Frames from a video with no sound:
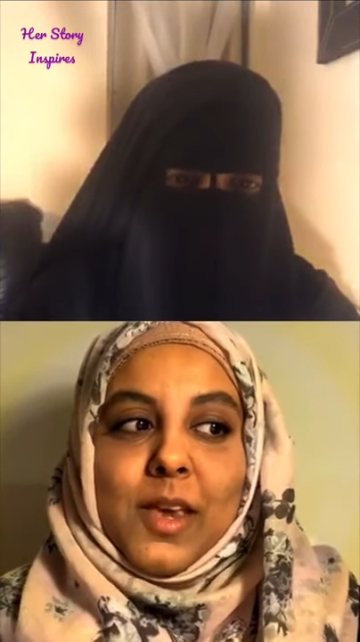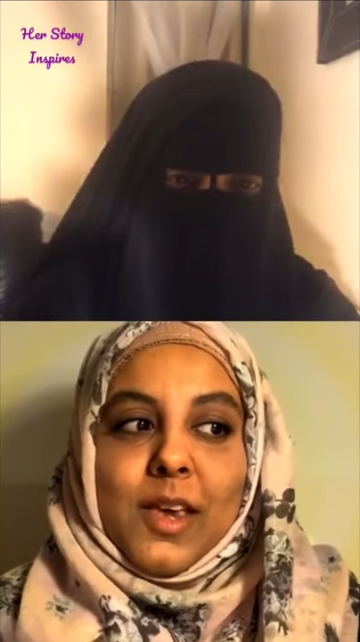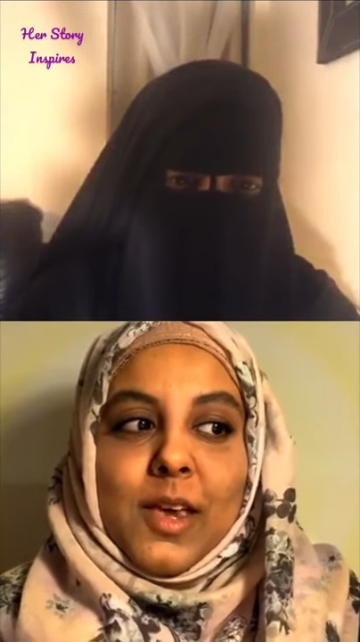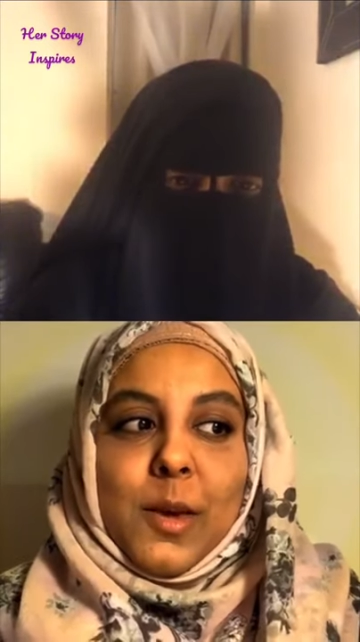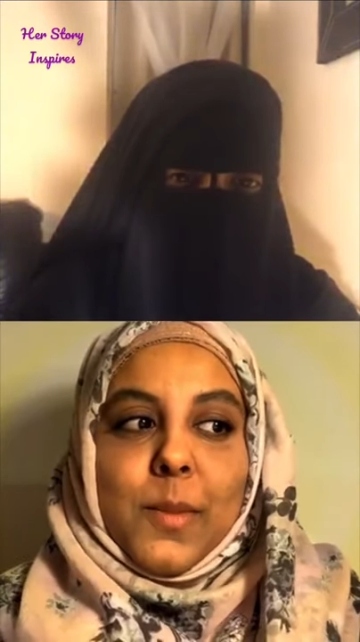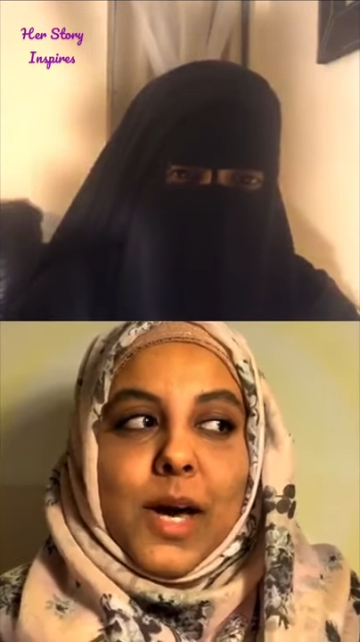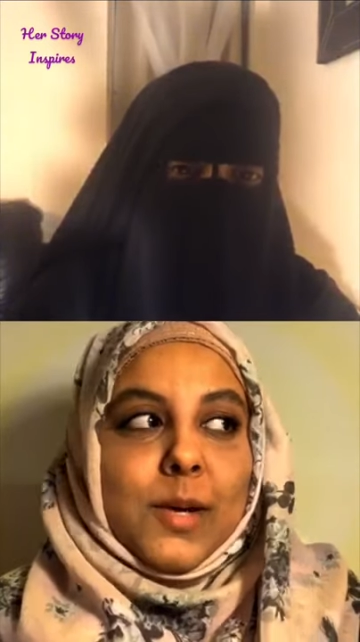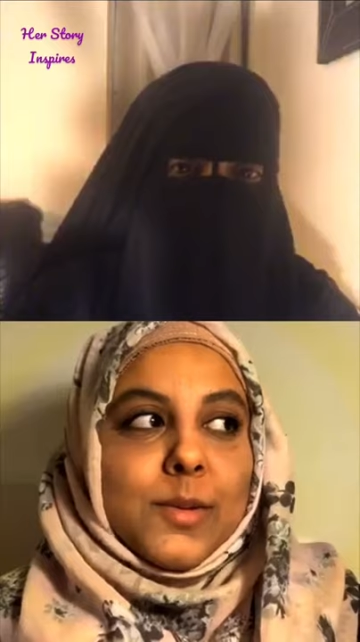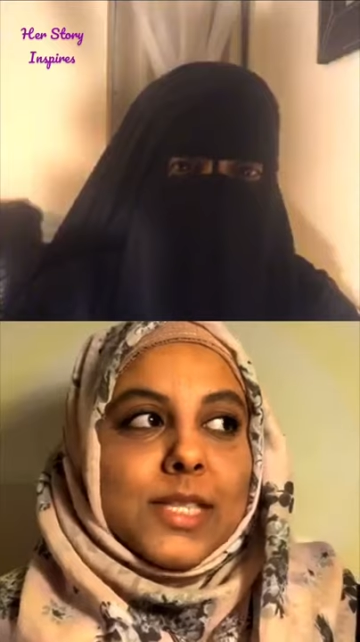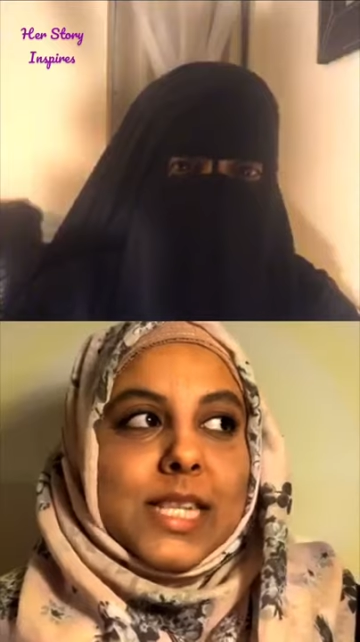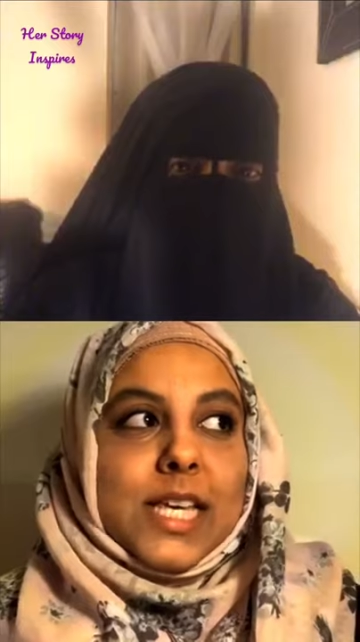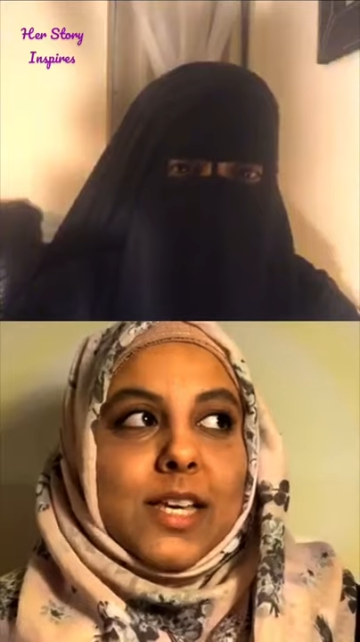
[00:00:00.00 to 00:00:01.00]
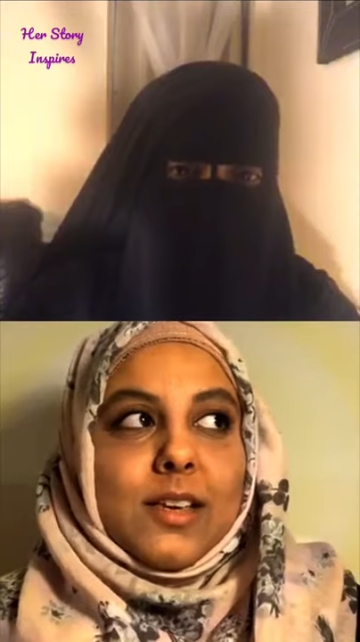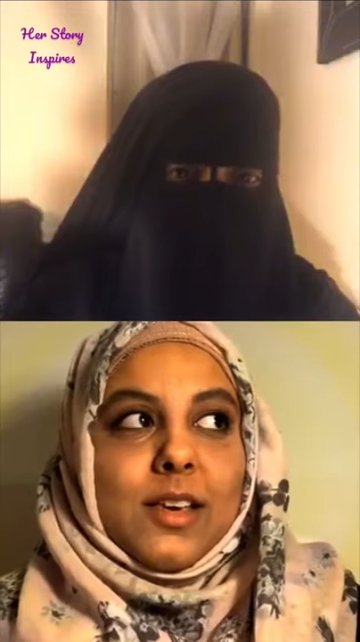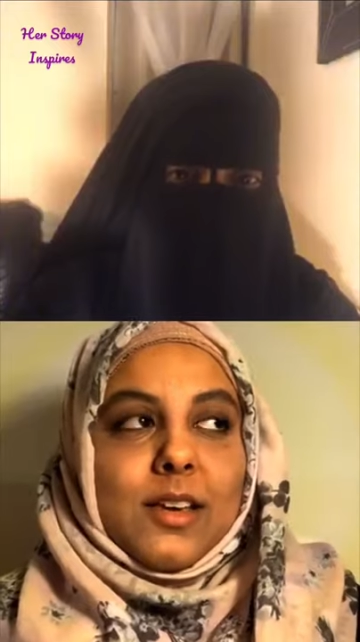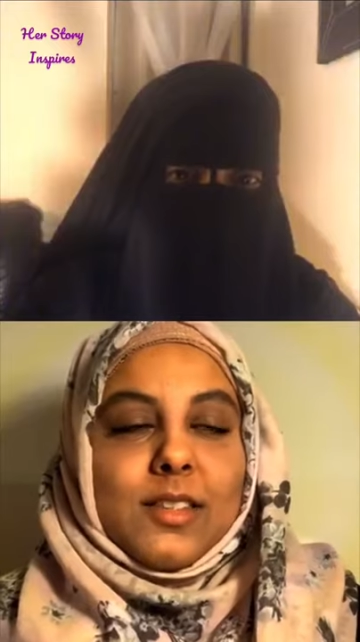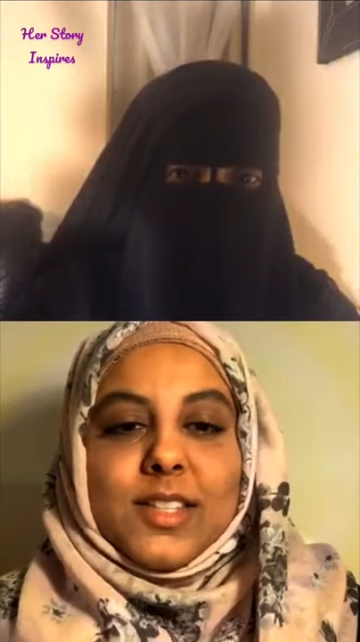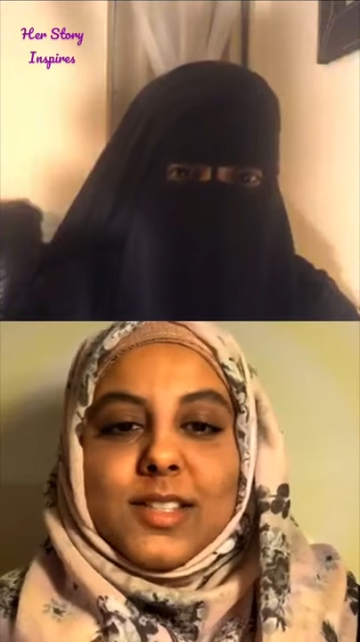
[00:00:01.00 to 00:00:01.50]
But I was thinking,
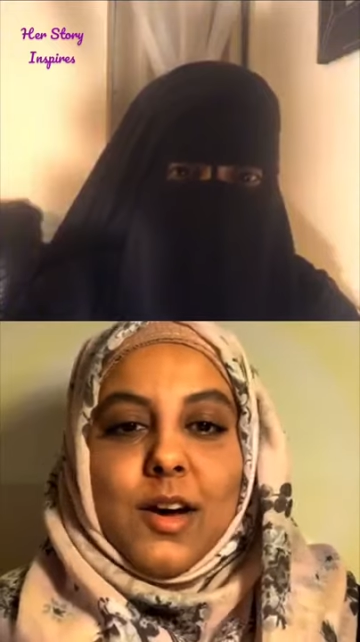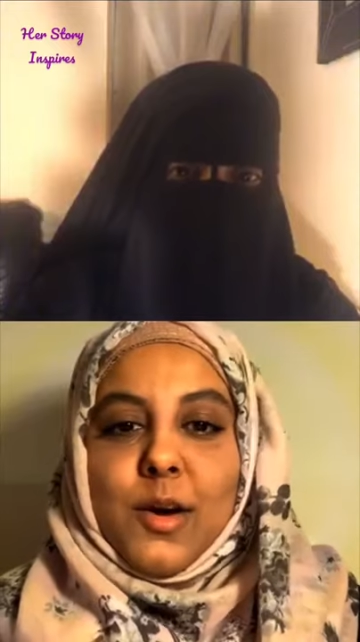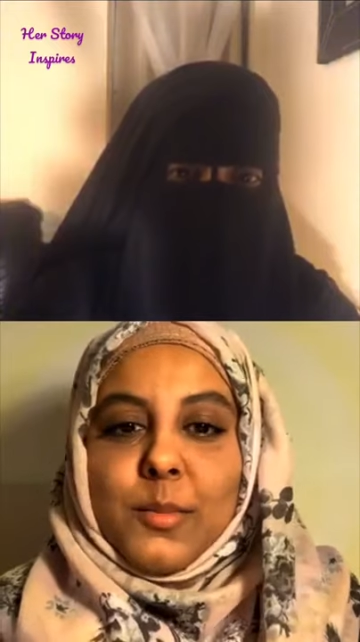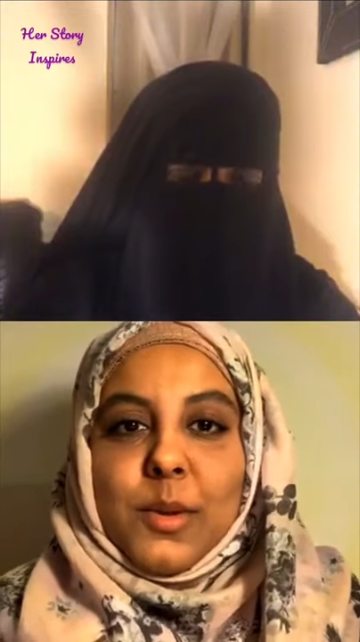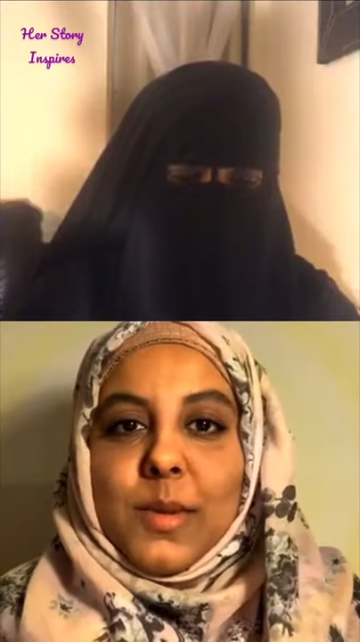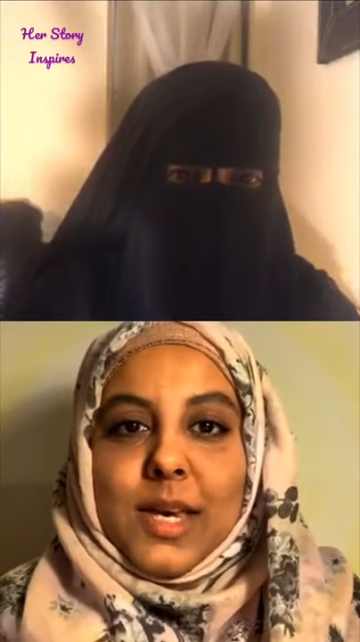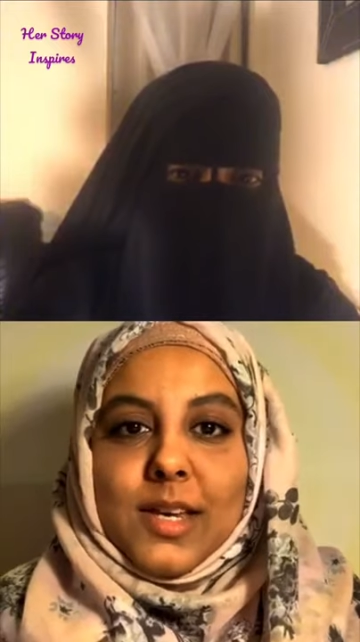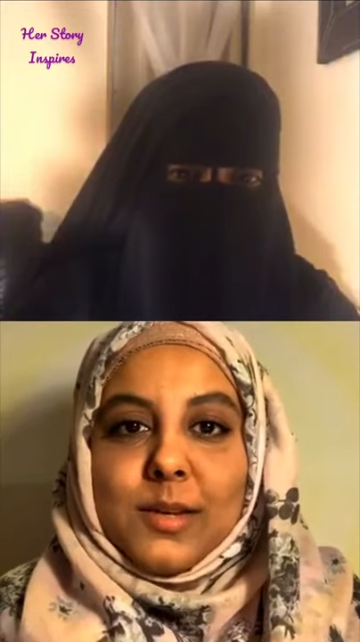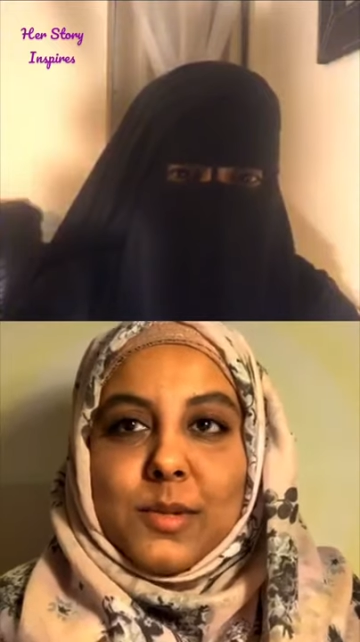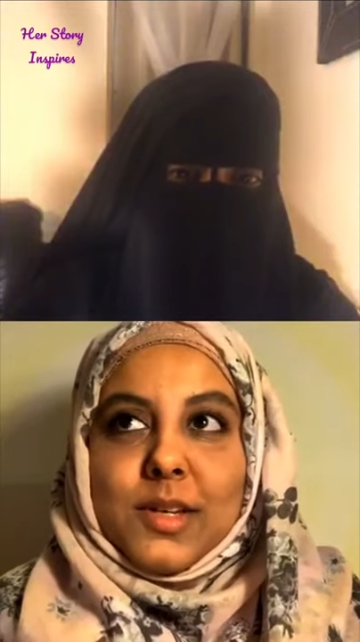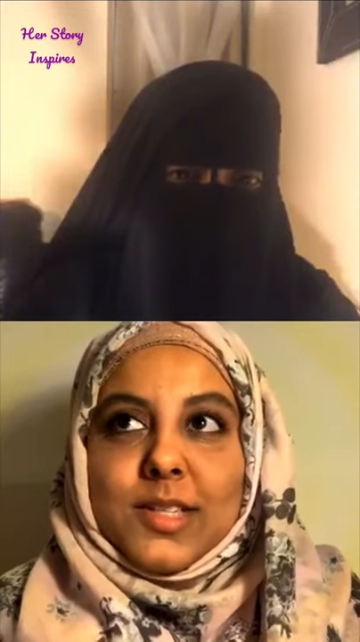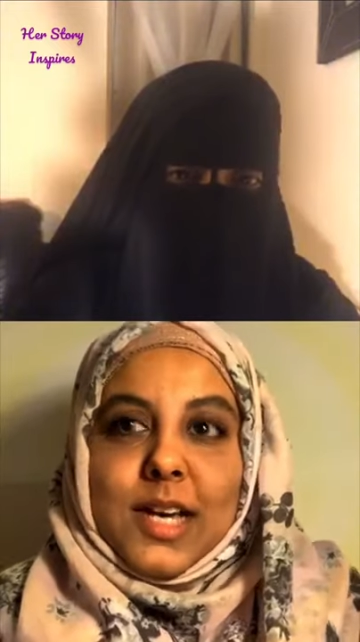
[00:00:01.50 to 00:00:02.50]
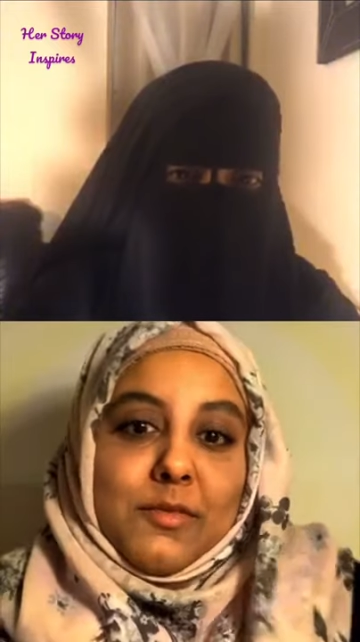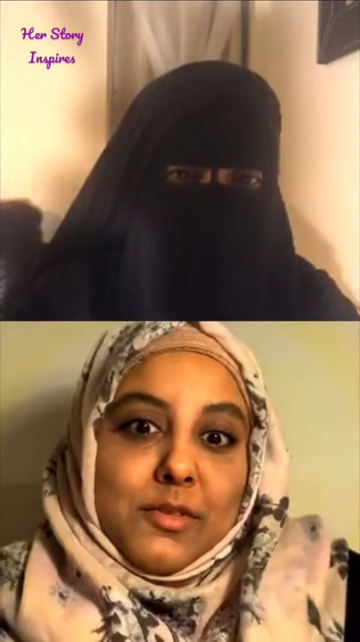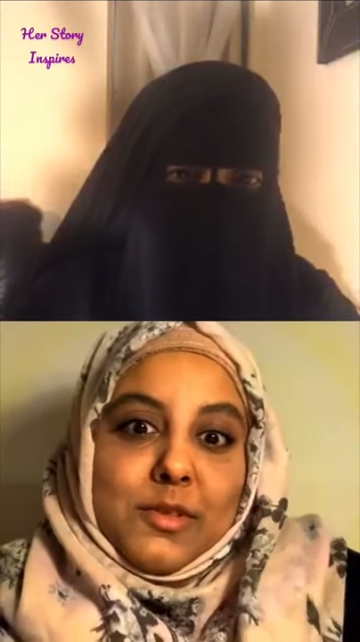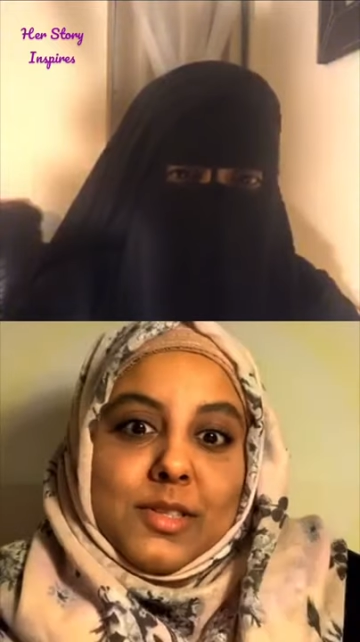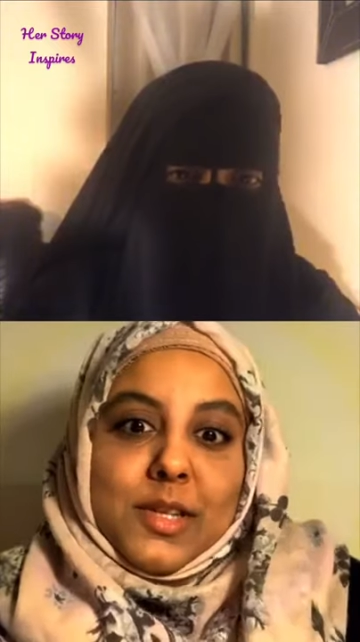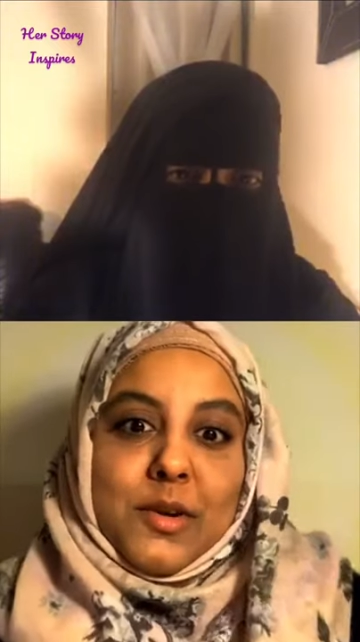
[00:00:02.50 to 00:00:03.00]
this can't be me, because I haven't used
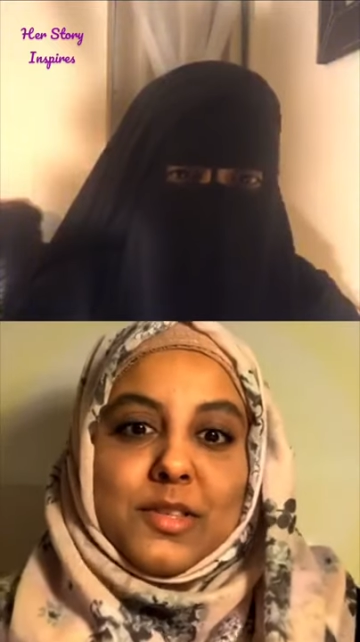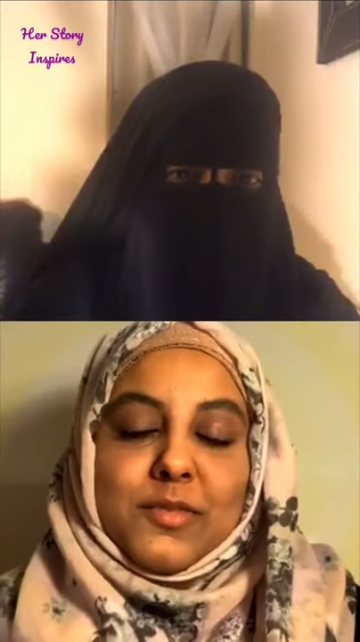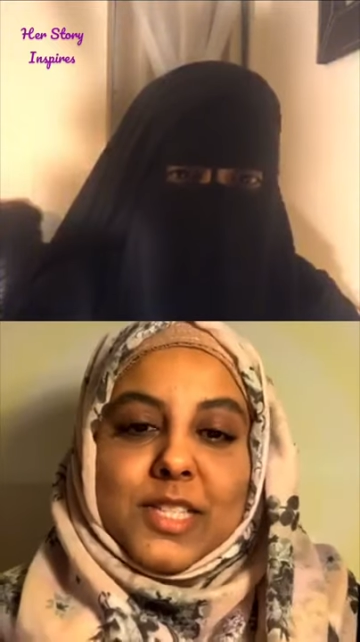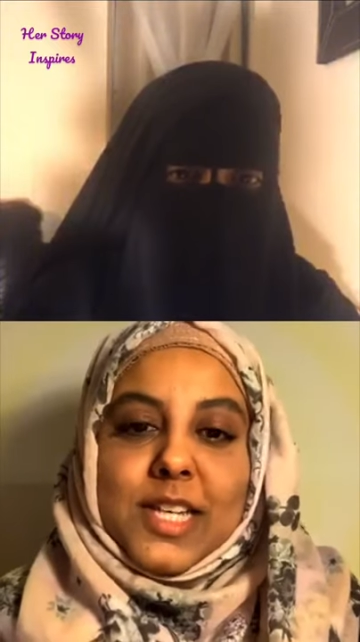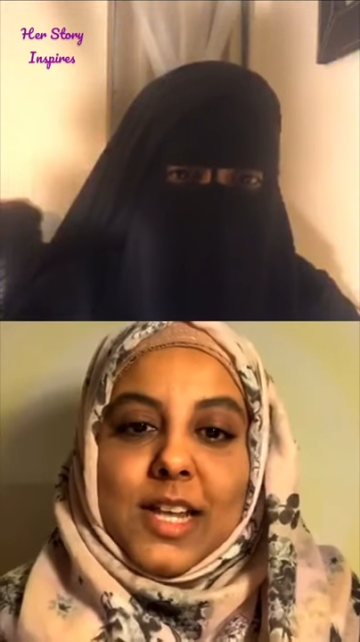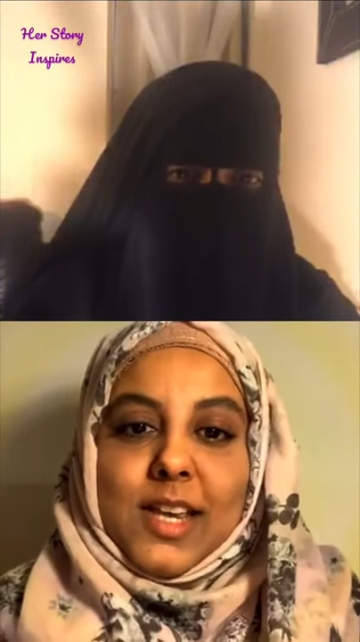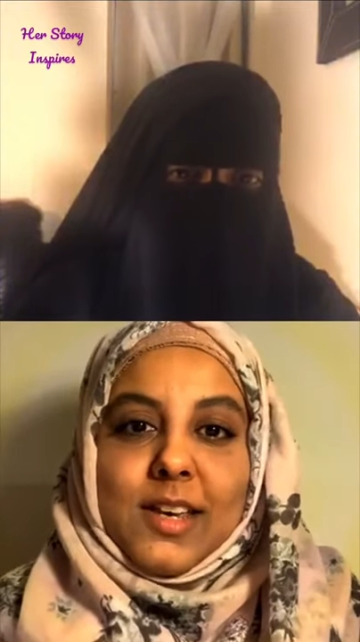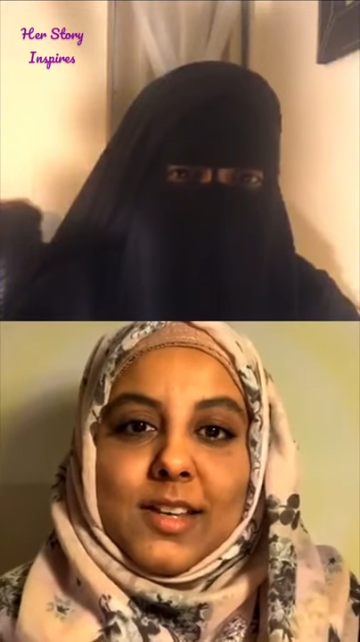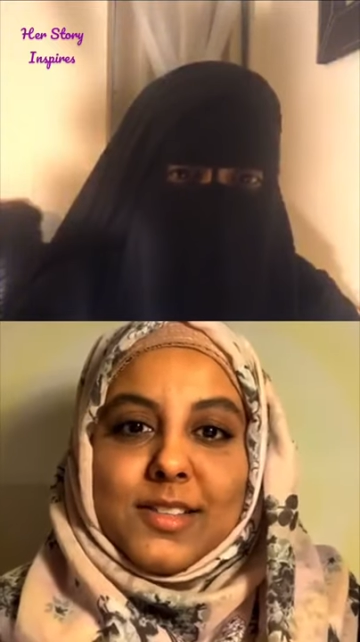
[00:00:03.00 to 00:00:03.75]
steroids for 10 years.